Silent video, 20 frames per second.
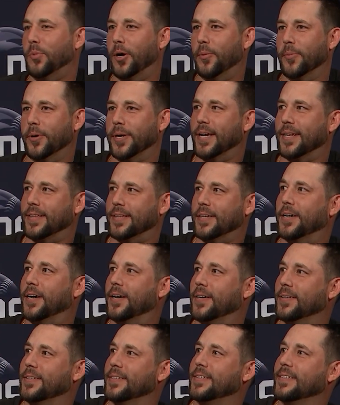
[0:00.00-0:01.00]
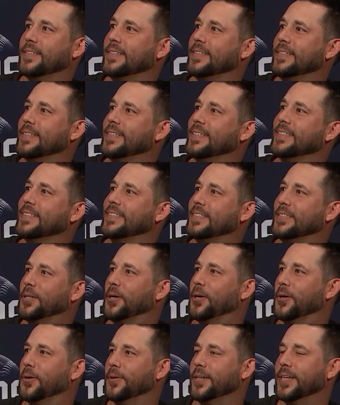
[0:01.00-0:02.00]
Bummer got the gauntlet.
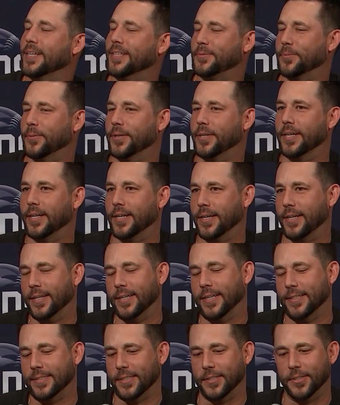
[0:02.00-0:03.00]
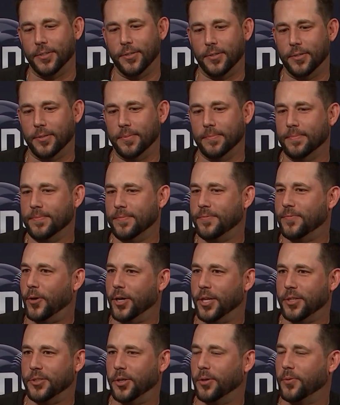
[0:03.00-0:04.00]
So it's when uh, it's a little
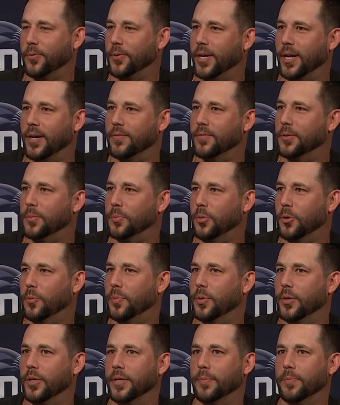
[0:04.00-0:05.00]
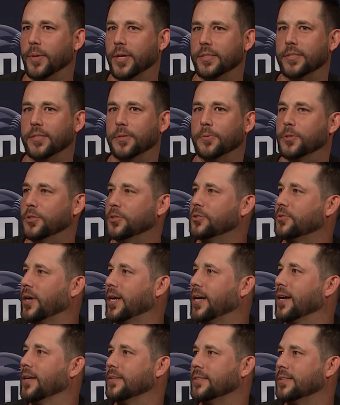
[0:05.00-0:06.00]
funny joke we have in the bullpen, and basically when you
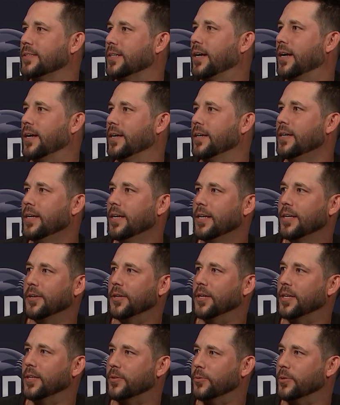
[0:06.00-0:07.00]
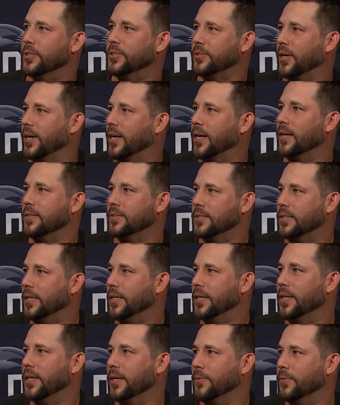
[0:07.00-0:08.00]
strike out the side, you get three strikeouts in
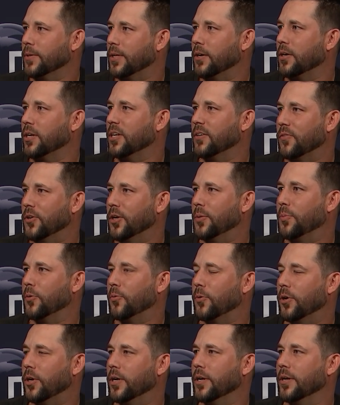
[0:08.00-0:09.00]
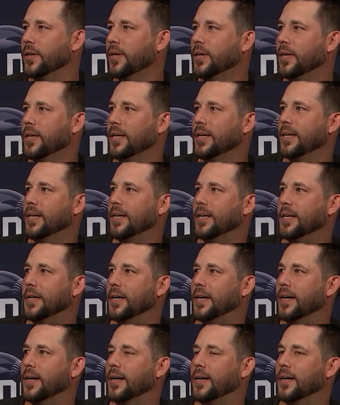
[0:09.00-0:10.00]
an inning without giving up a run.
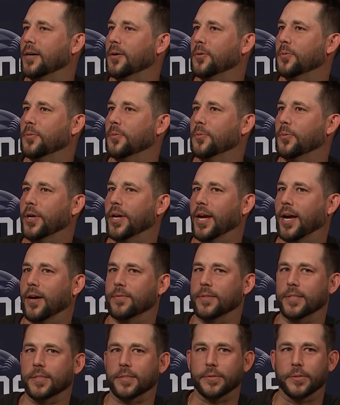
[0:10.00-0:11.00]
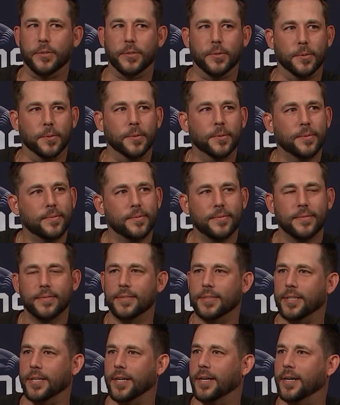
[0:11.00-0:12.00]
Uh, we have this little
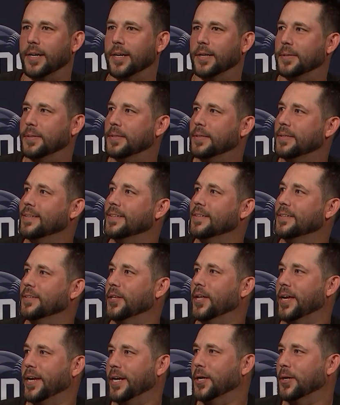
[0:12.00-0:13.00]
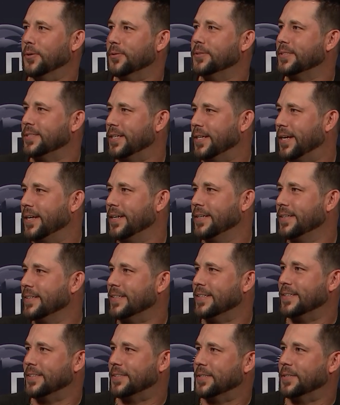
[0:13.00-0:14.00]
uh, Lego set
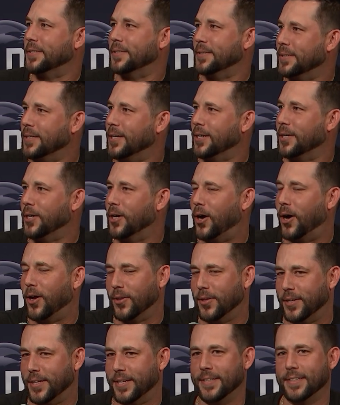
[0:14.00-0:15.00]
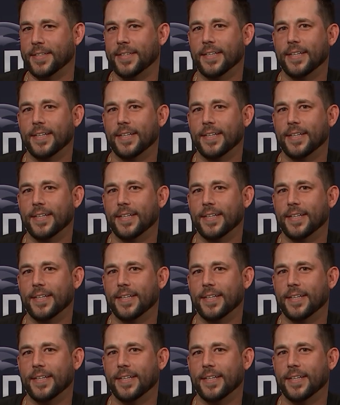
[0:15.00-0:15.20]
that's a, a, gauntlet,